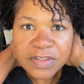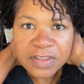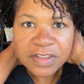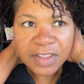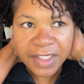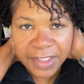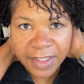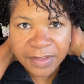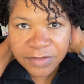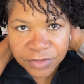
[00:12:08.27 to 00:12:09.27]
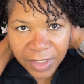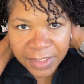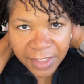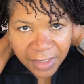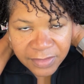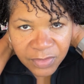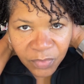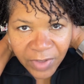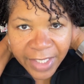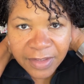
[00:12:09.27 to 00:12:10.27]
to again try not to
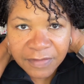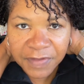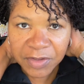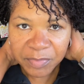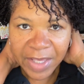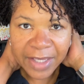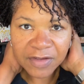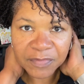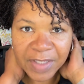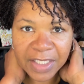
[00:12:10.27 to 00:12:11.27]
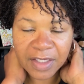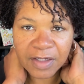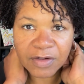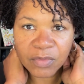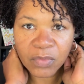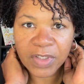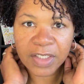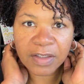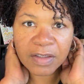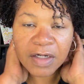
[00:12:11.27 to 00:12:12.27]
wet the very back of my hair
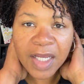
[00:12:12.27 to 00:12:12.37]
where